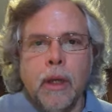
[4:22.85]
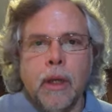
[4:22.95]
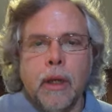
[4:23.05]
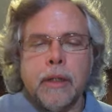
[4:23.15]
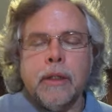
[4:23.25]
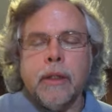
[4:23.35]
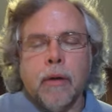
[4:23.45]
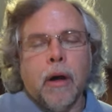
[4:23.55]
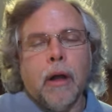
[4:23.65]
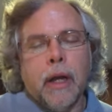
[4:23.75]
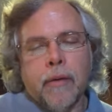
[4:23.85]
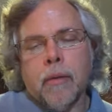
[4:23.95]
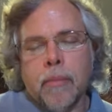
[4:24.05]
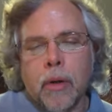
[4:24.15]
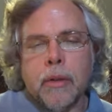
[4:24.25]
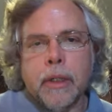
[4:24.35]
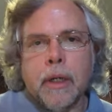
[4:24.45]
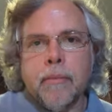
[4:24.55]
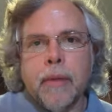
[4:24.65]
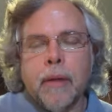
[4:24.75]
Actually, they'll all have a component
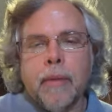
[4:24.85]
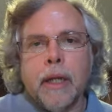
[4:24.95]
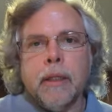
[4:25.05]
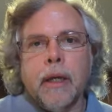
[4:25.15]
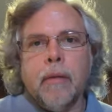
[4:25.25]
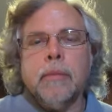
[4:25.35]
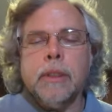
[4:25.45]
on my math lab.